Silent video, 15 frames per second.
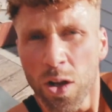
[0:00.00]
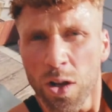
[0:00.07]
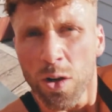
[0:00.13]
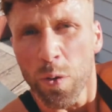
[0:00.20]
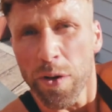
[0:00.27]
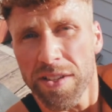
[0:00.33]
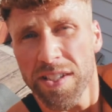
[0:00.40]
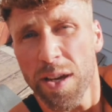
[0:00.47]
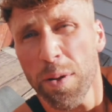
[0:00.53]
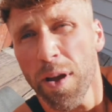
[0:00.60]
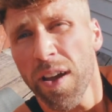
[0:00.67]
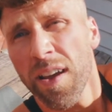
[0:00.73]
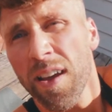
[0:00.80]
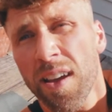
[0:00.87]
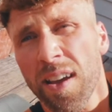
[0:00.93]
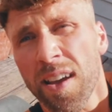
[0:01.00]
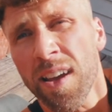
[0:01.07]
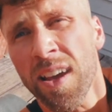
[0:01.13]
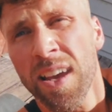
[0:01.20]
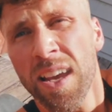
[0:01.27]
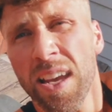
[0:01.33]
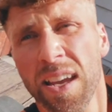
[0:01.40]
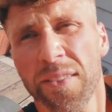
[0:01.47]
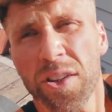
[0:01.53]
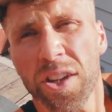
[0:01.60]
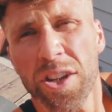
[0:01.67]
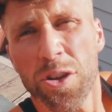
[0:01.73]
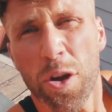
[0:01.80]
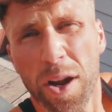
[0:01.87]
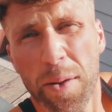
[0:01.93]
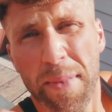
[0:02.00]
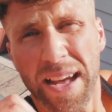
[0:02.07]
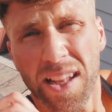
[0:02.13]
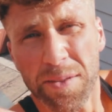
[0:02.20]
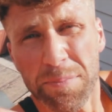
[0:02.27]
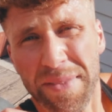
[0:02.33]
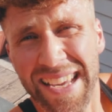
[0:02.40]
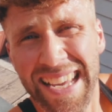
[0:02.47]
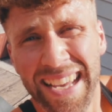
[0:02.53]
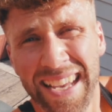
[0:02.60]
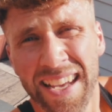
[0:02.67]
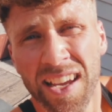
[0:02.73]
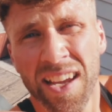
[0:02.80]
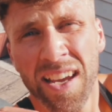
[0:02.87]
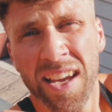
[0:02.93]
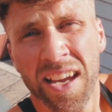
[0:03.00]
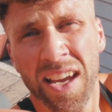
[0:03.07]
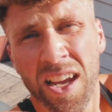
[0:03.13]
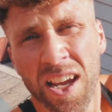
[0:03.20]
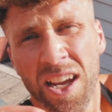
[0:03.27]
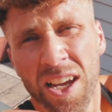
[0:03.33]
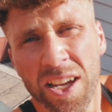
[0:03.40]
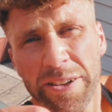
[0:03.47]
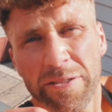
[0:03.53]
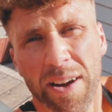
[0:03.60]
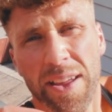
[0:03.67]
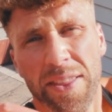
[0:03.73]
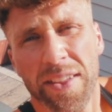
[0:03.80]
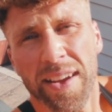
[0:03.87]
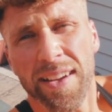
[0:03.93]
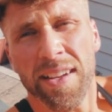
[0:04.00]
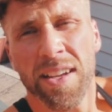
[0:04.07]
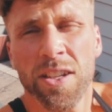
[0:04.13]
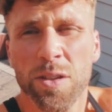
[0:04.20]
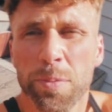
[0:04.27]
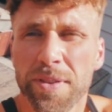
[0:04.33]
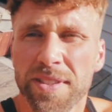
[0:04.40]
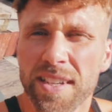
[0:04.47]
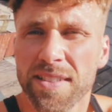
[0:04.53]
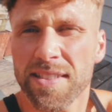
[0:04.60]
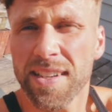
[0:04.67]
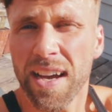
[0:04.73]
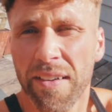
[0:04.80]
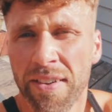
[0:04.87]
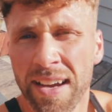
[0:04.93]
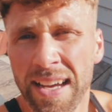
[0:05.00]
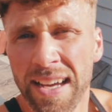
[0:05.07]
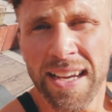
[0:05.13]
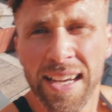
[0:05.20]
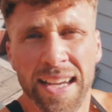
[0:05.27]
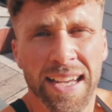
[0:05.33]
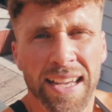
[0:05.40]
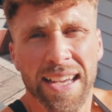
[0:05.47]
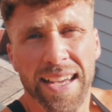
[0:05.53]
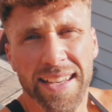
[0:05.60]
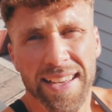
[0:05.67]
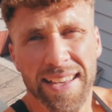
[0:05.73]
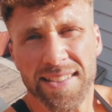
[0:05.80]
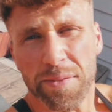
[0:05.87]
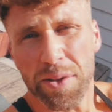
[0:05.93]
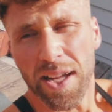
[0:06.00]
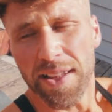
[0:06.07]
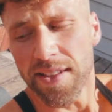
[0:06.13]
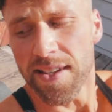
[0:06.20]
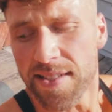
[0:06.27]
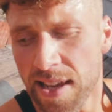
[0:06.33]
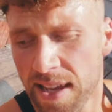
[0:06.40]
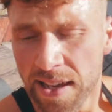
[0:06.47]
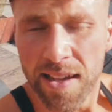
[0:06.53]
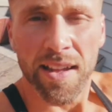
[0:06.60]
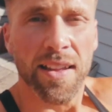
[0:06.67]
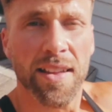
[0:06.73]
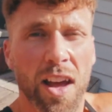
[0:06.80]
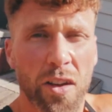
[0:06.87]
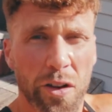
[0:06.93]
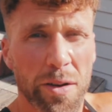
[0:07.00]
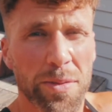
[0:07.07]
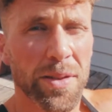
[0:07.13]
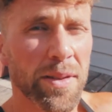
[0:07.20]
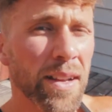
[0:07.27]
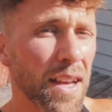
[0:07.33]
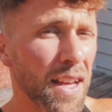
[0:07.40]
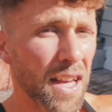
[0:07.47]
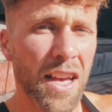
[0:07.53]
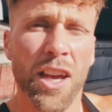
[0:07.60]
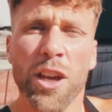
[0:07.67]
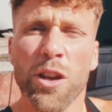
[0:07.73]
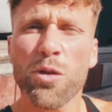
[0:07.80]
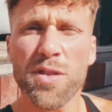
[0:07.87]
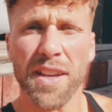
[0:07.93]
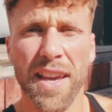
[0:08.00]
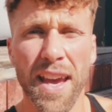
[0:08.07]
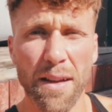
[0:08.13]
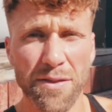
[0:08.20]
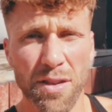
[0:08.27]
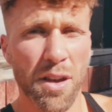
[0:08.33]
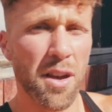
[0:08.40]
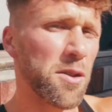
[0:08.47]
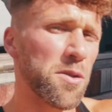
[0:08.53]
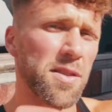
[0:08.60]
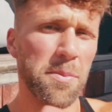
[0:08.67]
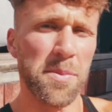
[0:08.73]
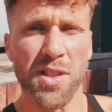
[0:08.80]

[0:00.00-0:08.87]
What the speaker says: Quick tip, if you've got a yoga mat like me, great thing to protect yourself against something like this. The other option, use a couch, use something